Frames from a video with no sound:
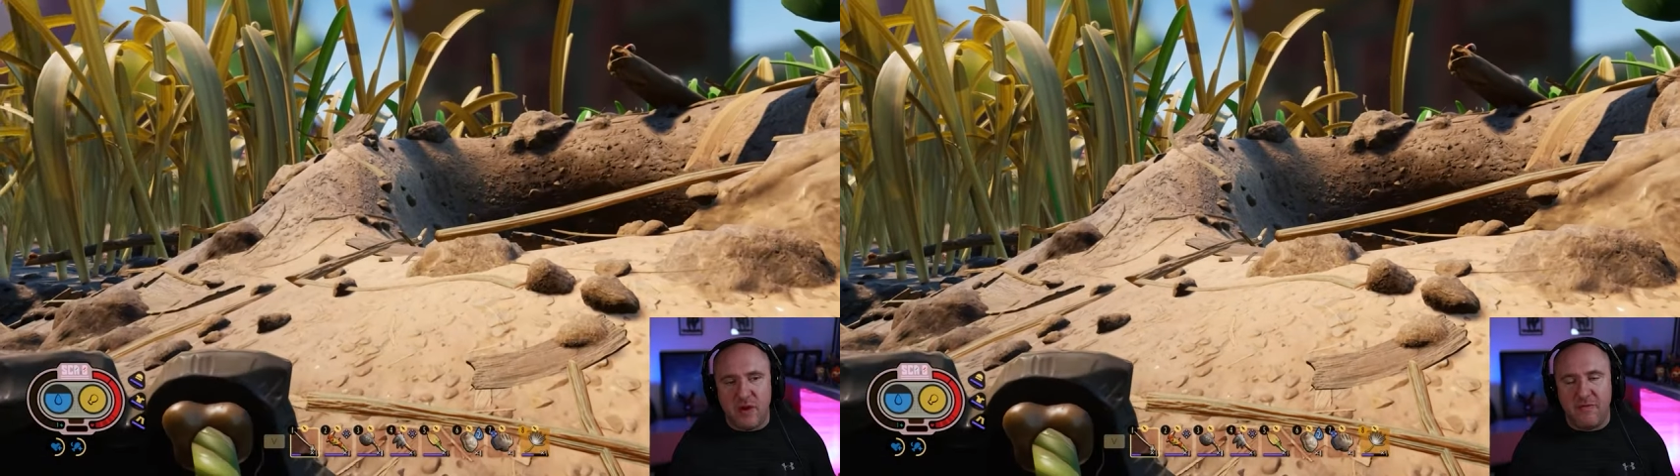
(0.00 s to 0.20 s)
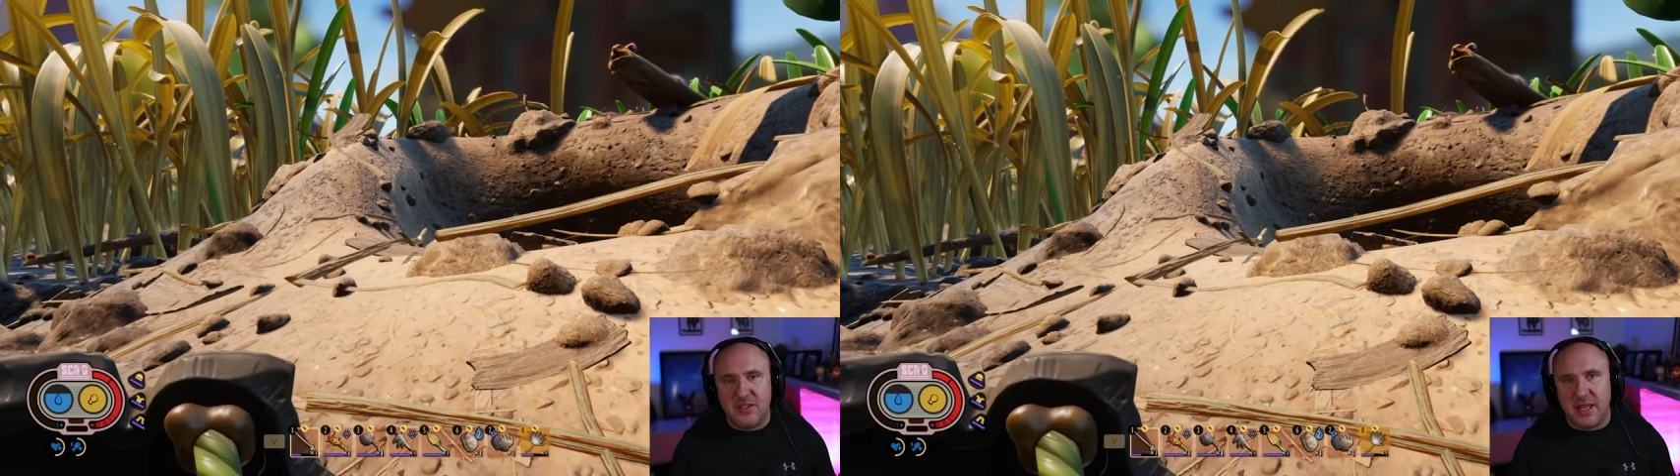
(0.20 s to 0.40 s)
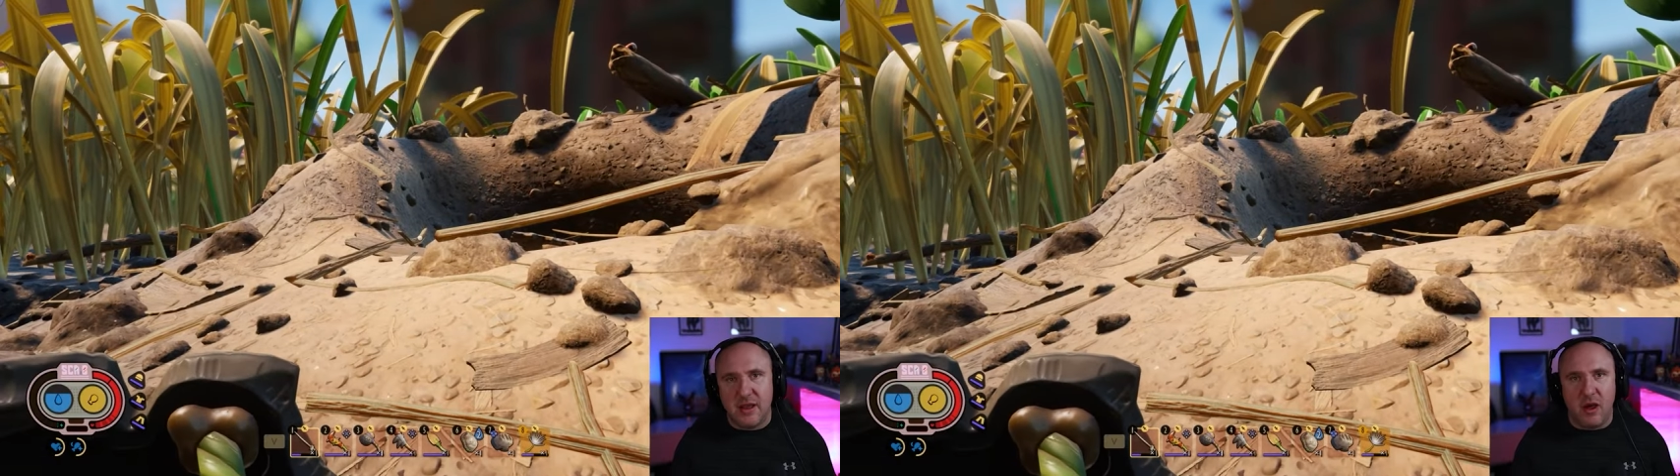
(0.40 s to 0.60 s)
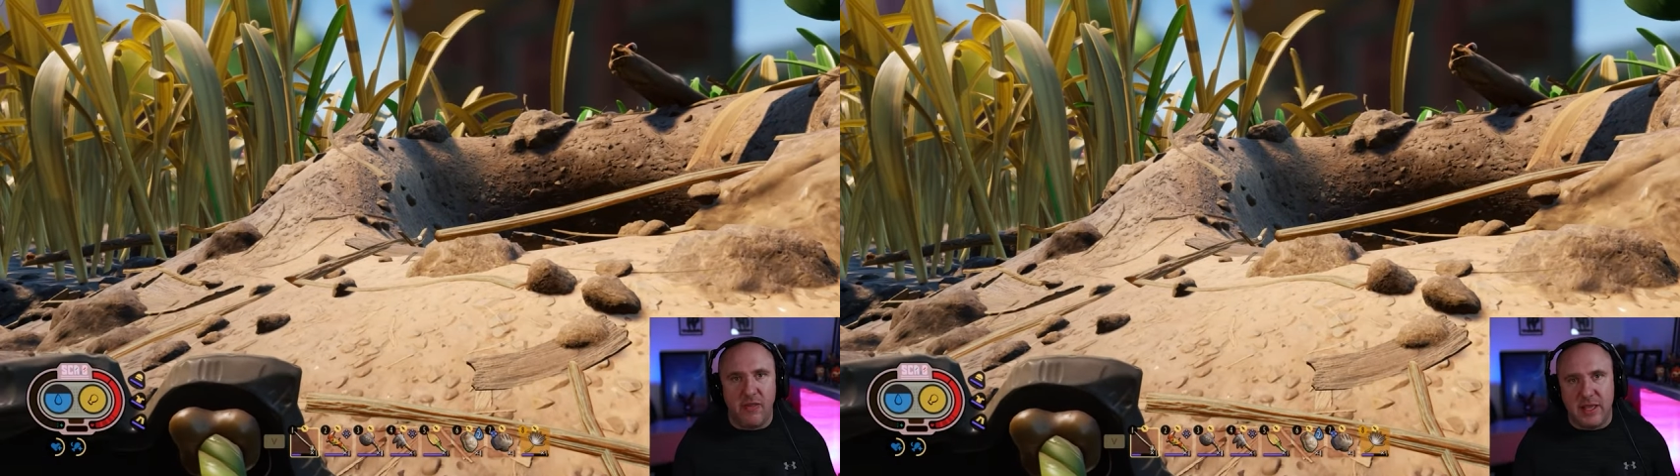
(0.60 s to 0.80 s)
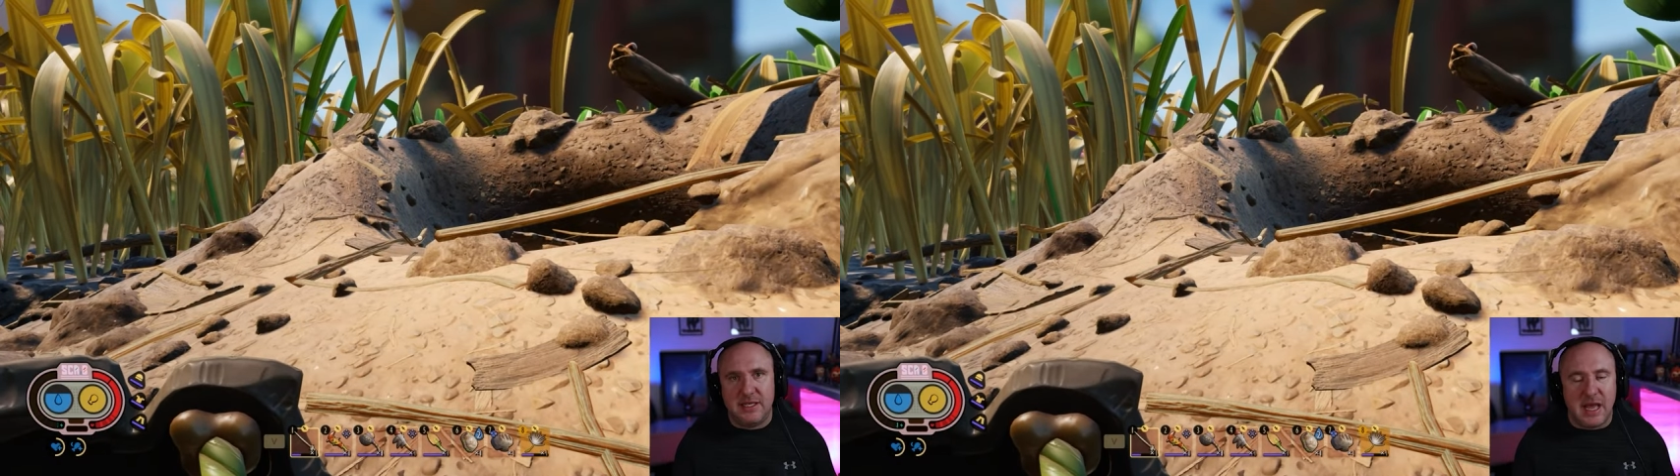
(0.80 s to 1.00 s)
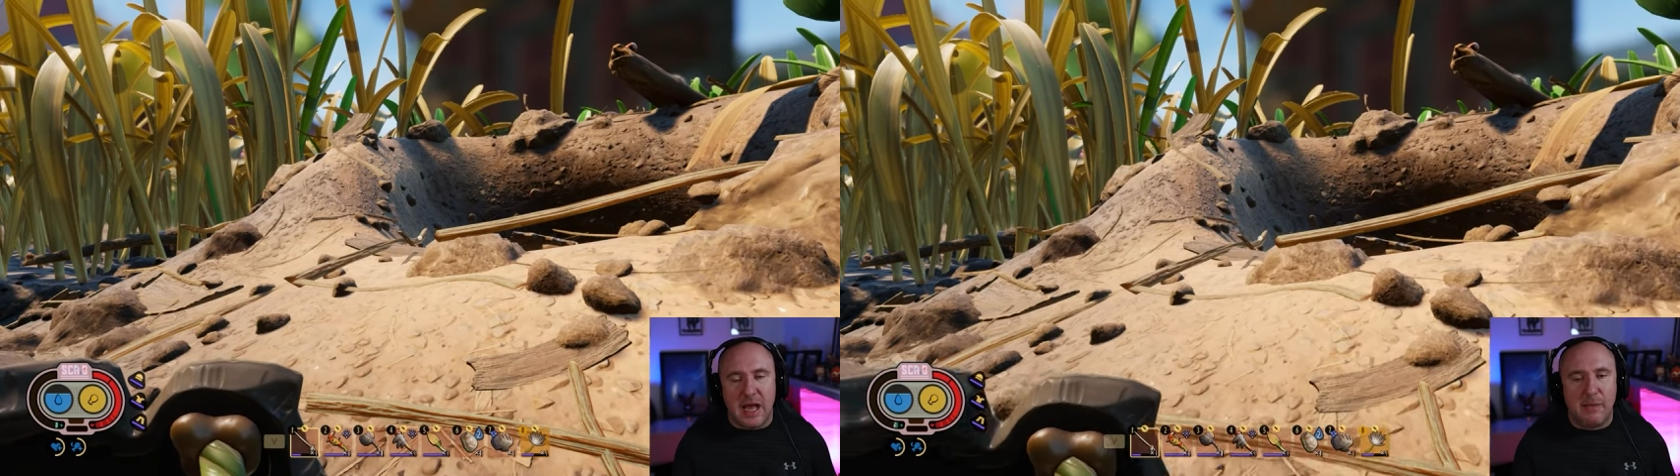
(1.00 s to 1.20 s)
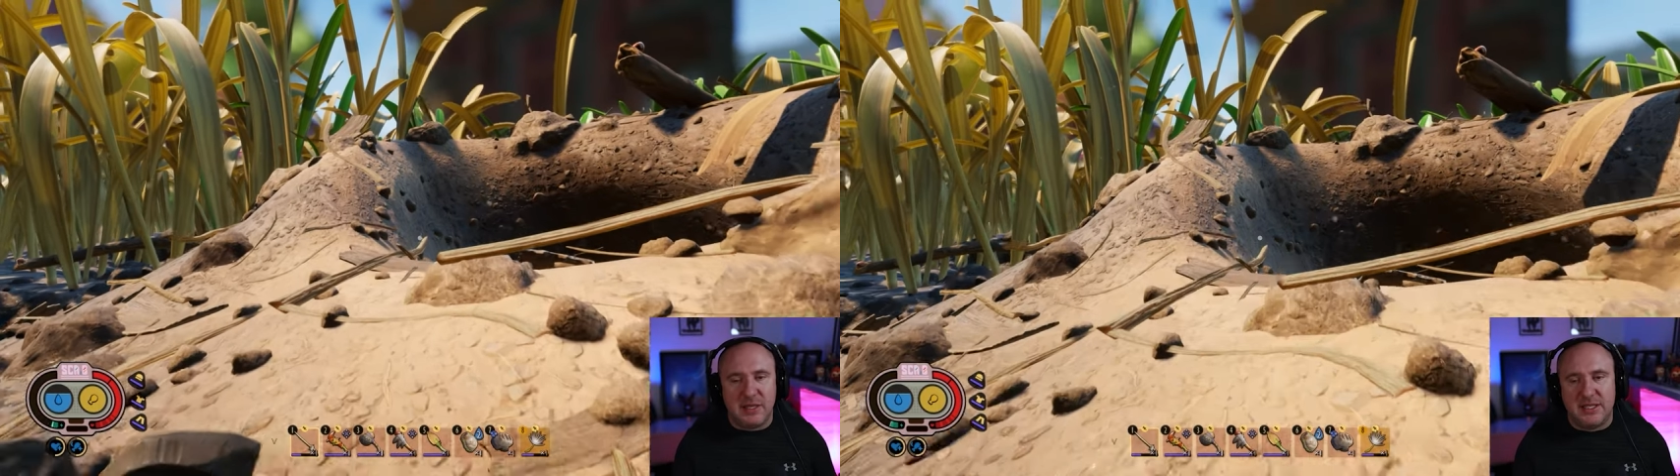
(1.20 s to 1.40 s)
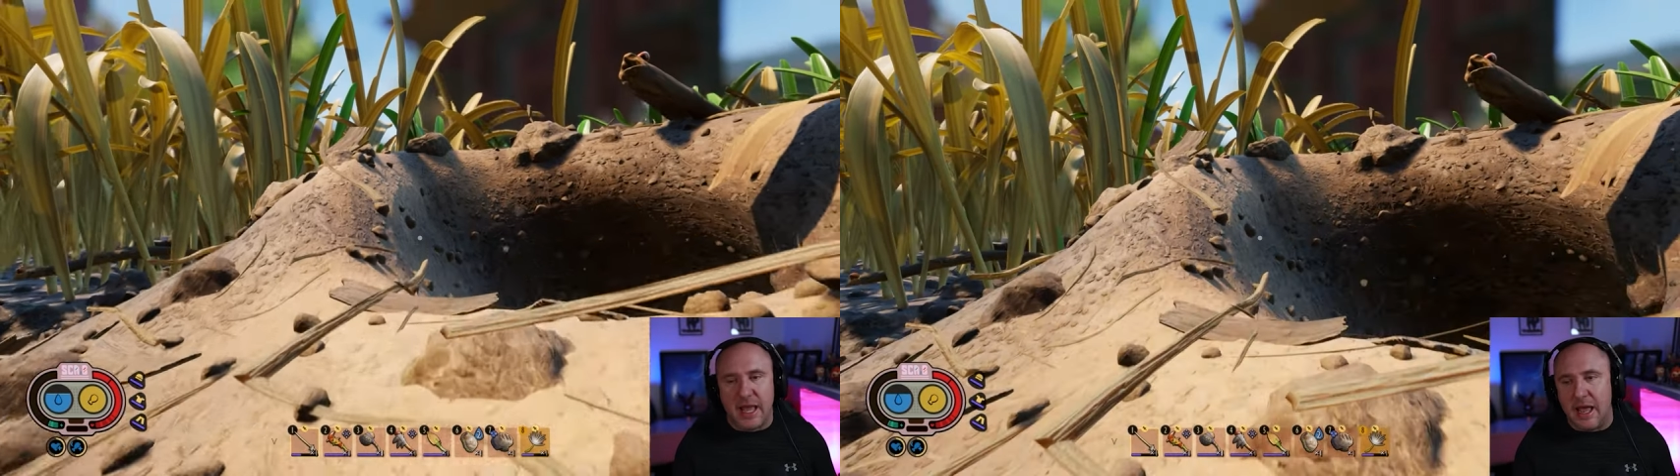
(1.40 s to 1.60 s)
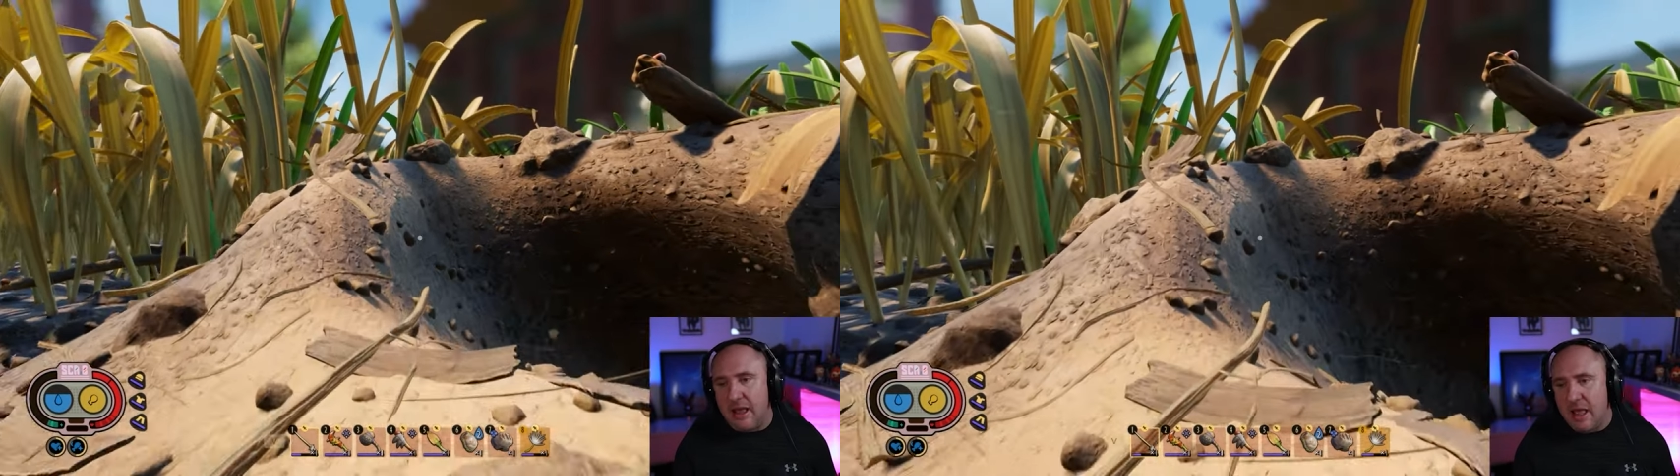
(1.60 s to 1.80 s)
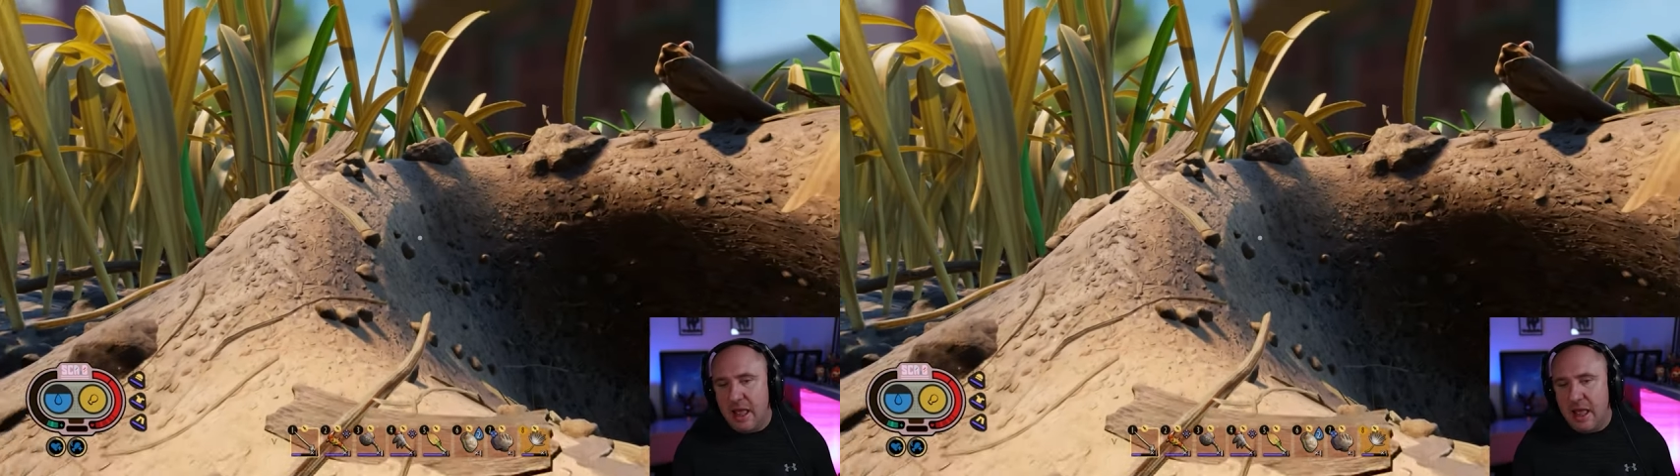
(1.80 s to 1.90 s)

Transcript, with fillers: obviously got this armor set,